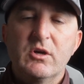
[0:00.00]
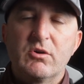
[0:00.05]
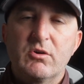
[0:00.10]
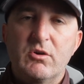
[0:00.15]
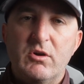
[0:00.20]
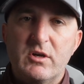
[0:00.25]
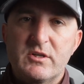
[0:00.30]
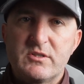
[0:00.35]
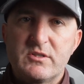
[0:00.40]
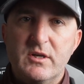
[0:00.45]

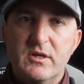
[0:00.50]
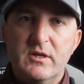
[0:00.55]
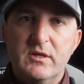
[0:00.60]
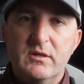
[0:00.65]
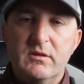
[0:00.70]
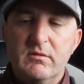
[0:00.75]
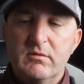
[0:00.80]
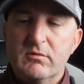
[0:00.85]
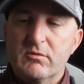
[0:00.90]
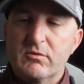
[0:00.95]

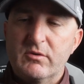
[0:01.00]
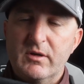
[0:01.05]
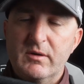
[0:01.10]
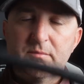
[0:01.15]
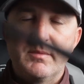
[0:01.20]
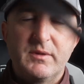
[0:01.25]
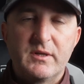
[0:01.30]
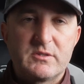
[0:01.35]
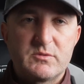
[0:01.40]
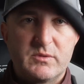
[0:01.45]
Crossline
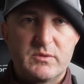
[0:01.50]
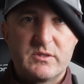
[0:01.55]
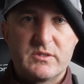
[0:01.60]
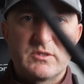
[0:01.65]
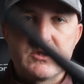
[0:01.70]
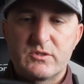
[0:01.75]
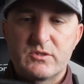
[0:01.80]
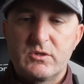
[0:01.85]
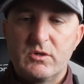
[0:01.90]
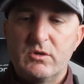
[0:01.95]
grip, that's what
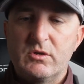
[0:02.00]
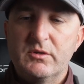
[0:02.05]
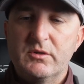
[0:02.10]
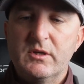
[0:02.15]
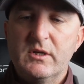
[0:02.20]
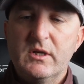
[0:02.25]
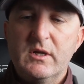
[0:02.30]
this is called,